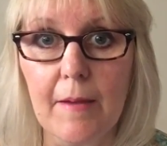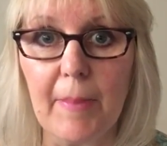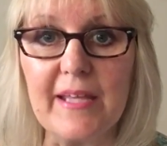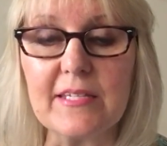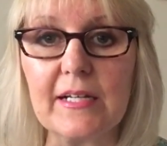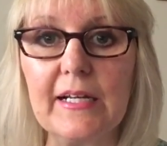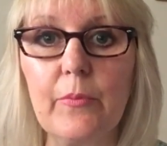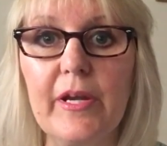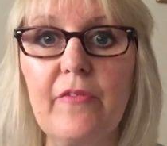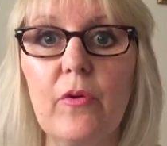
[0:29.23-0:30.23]
Basically,
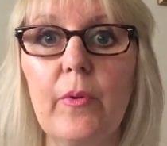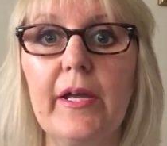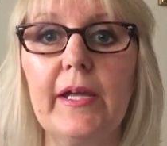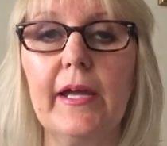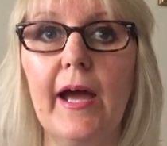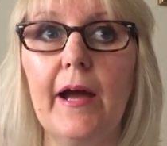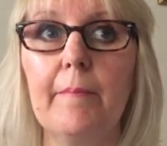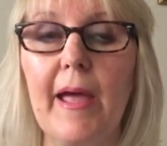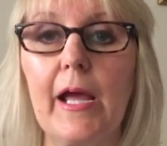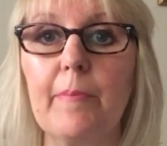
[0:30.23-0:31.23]
whenever we
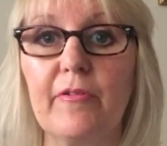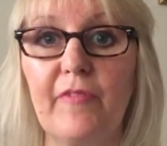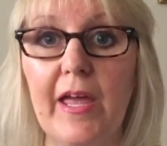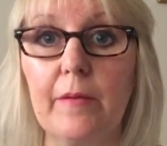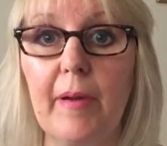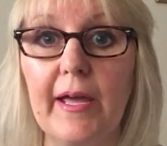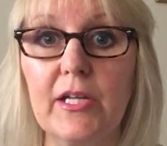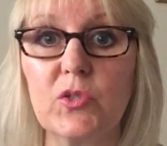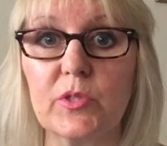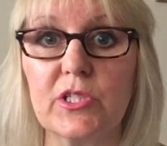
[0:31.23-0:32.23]
make up a fan page,